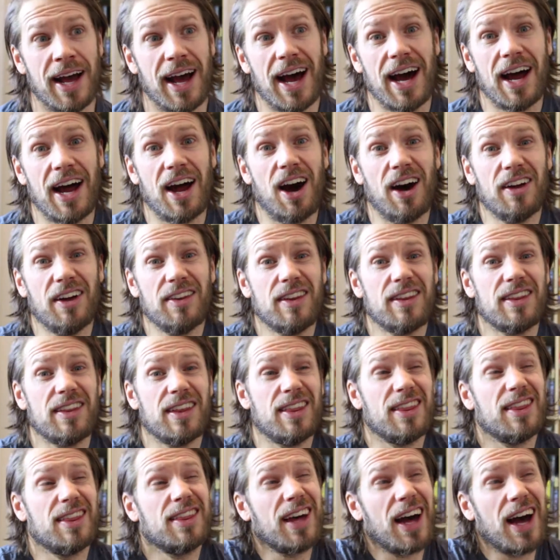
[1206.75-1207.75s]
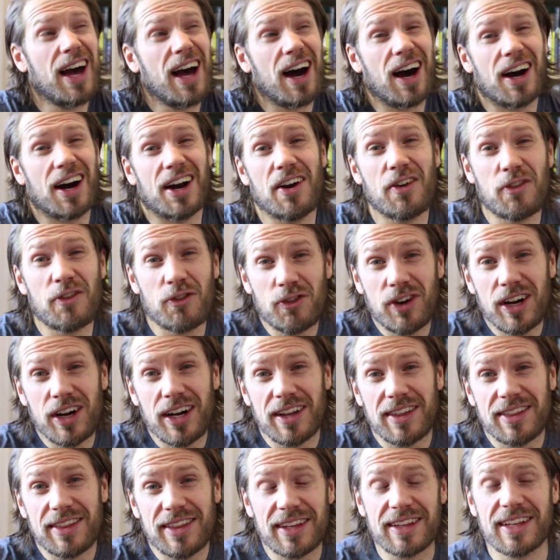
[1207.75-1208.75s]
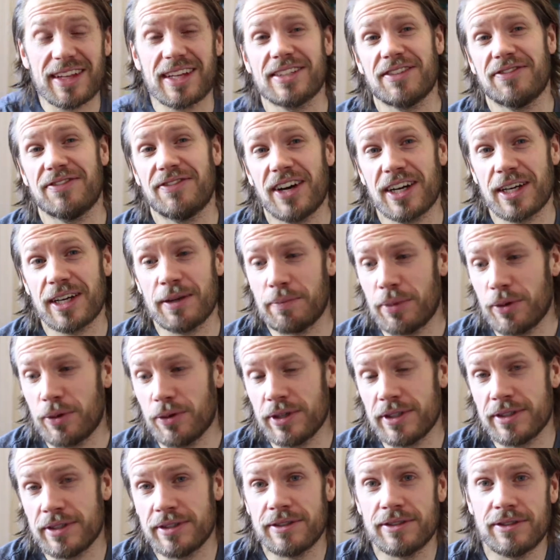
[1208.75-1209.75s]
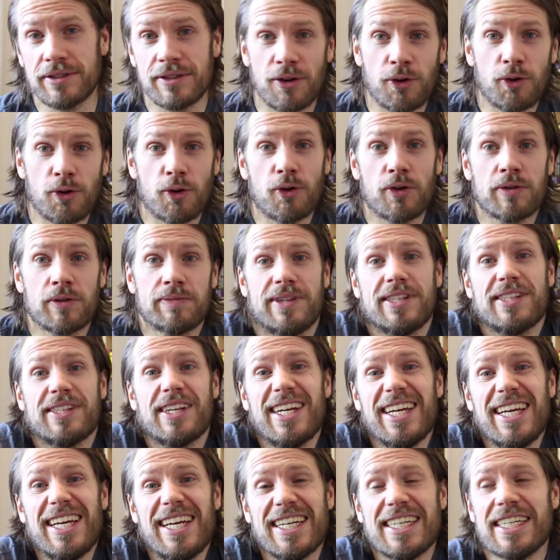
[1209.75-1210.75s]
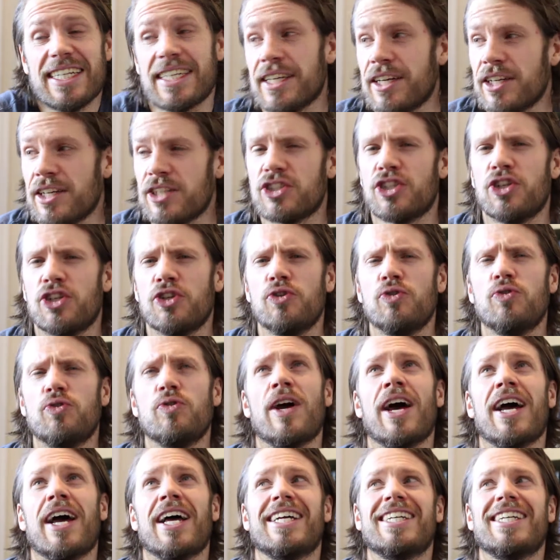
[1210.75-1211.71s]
Other than that, I don't really think there's a fucking point or there's a need to